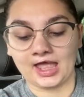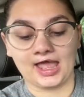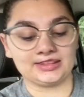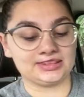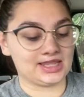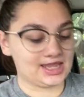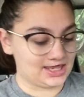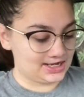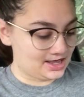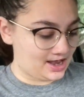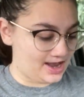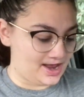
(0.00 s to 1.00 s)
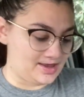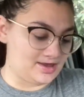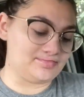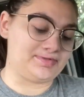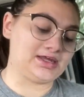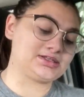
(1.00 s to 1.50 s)
And then I
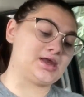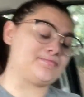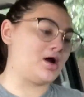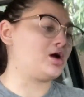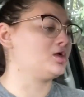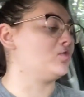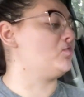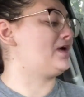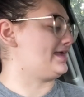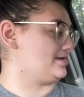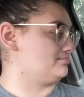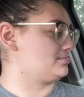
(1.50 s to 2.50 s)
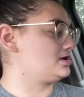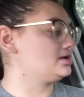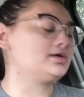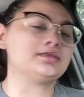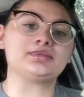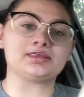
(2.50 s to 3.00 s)
picked up on a whim
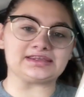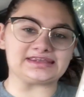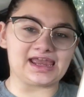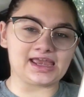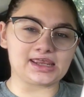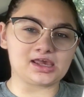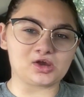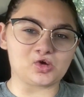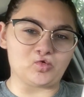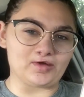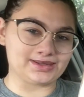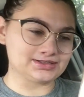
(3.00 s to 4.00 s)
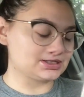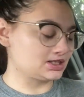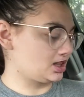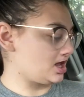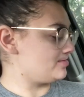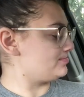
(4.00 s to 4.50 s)
The Dead Queen's
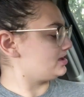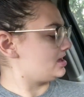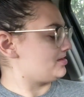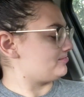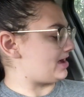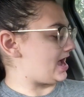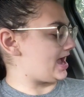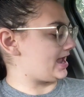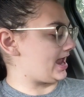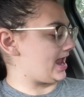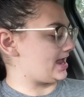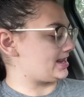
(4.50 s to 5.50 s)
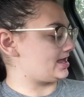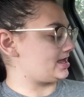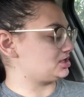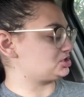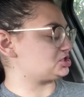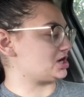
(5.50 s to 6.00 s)
Club by
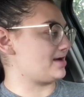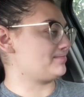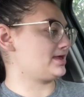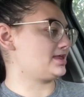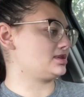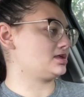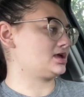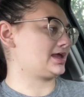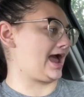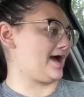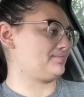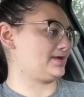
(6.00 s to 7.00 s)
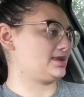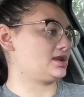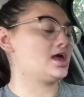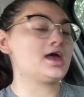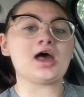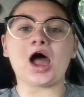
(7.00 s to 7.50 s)
Hannah Chapin.
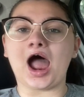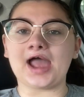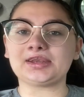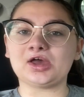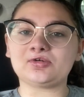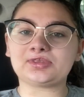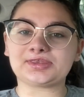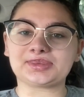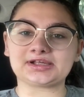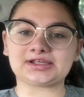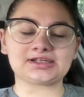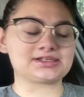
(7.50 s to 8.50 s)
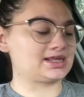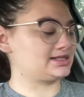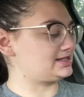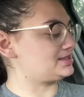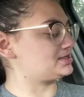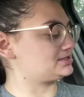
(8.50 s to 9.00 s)
I know that this
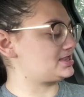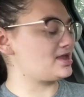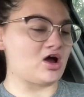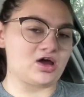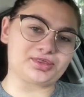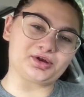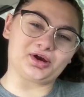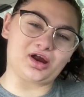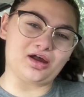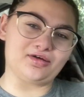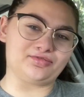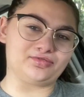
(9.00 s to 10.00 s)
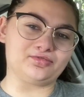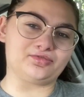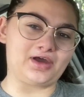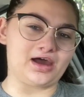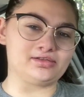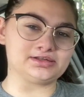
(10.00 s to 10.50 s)
isn't this the author of
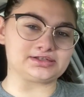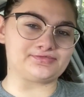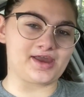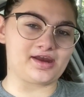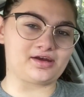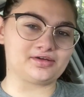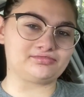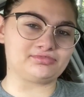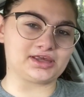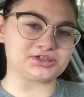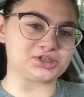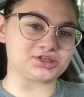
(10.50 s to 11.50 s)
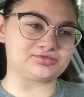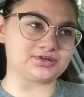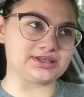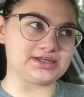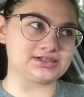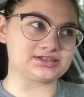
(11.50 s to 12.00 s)
Foul is Fair that just
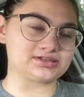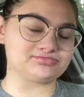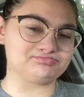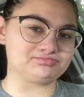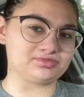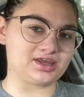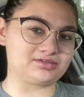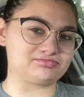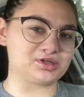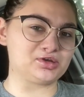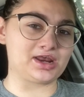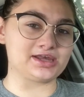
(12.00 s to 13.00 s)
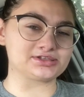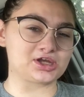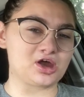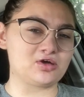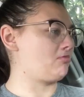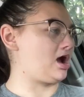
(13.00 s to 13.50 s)
released like 2 days
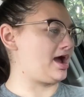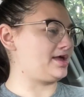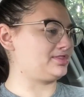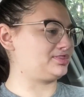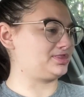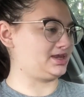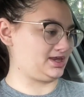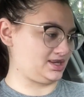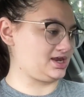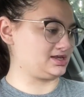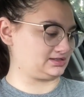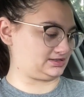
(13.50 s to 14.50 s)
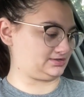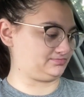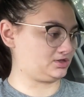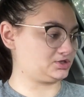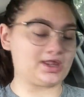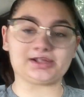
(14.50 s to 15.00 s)
ago? I think it is.
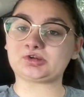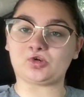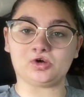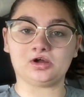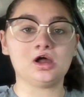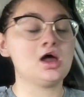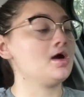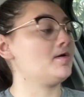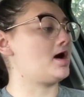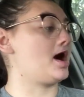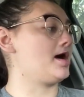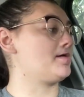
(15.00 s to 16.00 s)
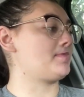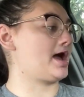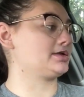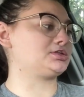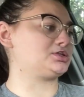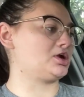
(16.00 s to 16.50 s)
So that's cool.
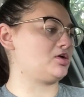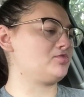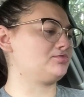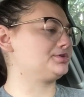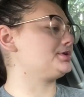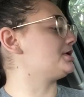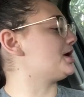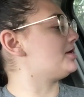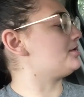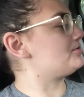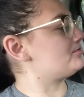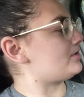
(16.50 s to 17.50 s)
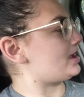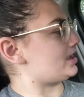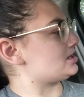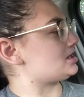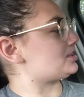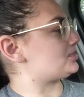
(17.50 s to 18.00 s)
I don't know
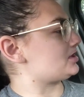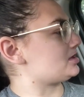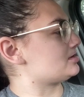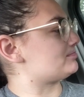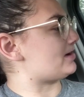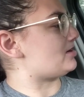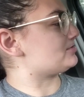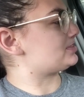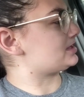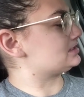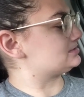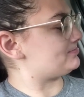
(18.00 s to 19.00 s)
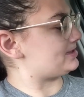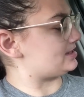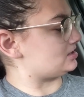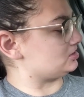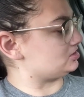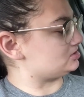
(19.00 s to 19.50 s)
anything about this, but it
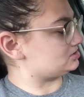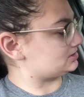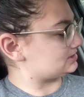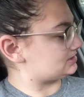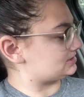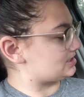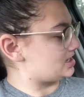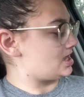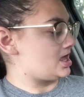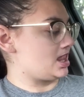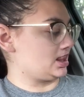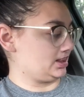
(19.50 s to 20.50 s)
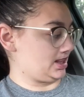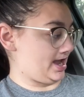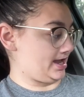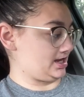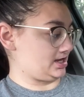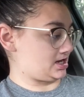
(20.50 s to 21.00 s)
looks
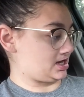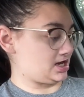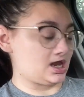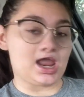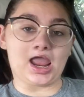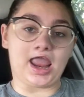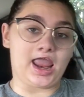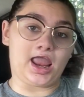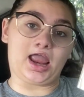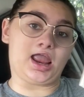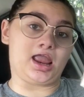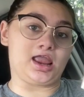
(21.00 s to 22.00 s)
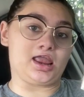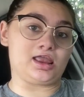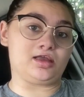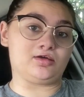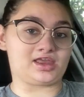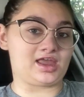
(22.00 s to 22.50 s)
like
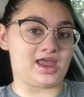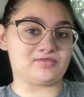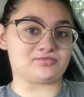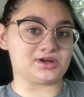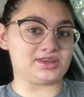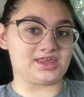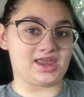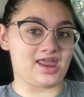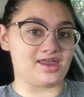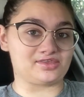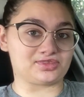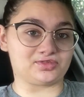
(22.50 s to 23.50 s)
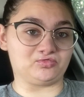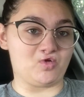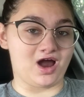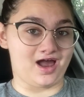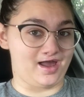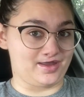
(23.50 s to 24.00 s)
a Henry VIII
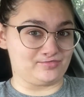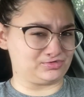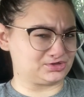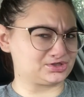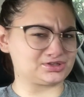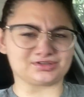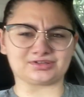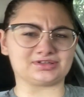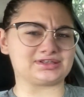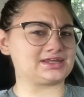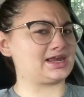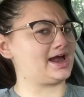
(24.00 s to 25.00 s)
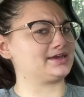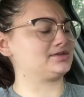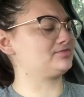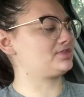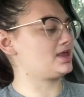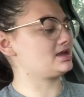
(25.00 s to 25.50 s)
wives kind
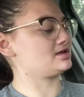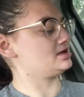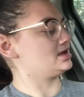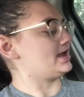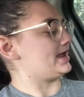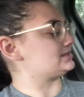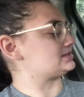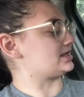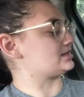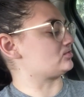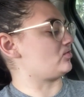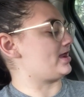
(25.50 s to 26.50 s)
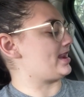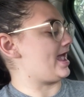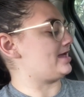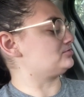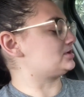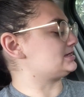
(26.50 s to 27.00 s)
of thing. It says, when
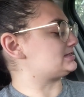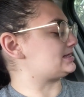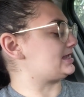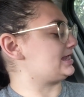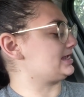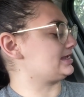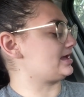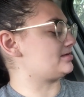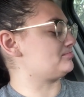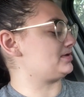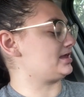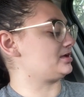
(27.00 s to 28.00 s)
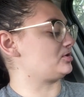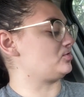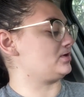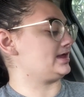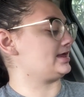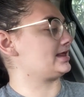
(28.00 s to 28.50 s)
Henry's king, being
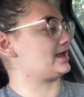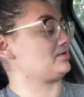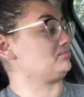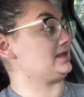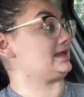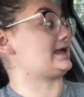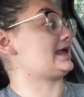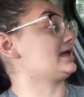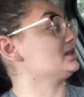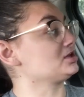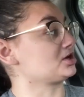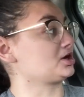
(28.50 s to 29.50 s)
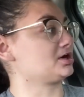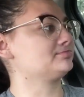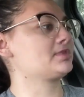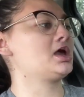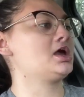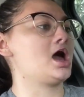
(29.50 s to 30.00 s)
queen can be killer.
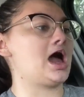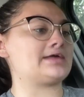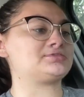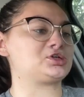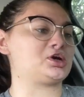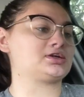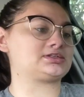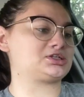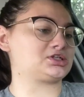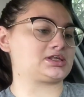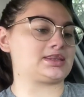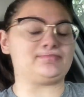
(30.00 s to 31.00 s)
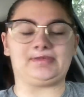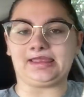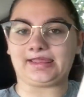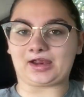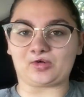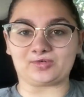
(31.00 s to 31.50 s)
I'm sure it's just going to be
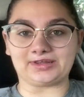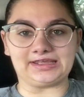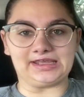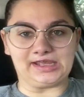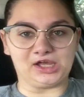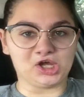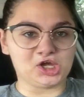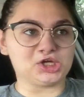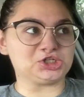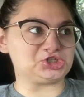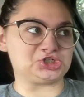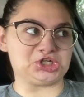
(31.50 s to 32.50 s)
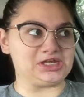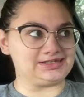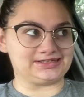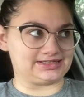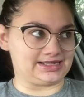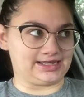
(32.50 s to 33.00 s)
like a really
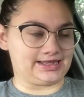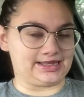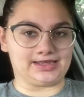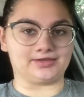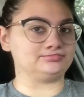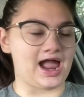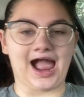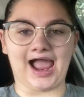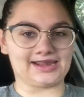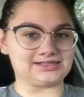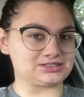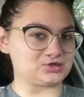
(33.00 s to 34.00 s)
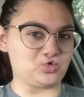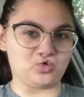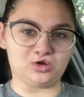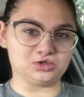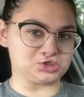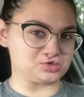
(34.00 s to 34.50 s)
cheesy high
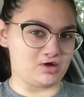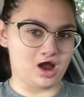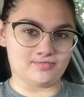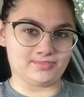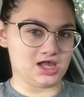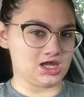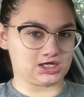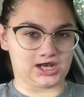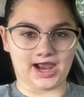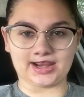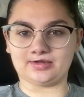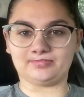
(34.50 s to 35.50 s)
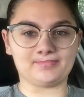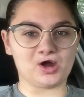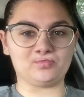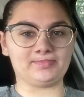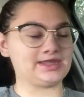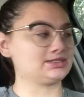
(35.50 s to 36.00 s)
school drama kind of
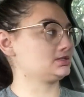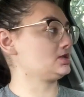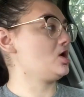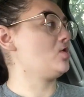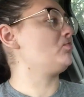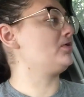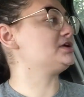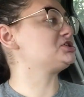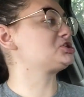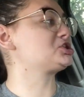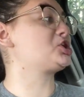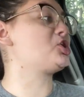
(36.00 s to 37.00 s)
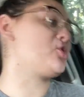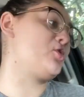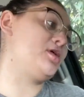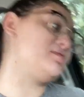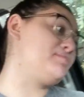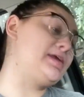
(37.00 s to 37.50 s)
moment, which
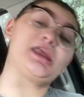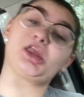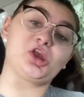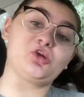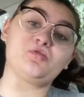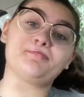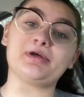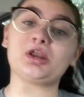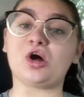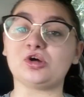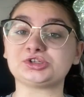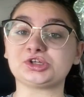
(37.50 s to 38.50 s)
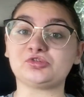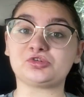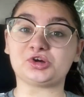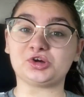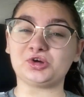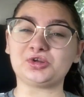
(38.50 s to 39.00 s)
could be cute, but also
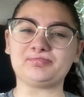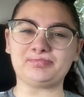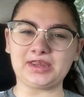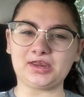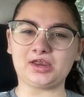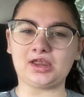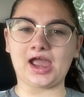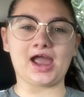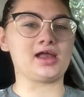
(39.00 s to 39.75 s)
could be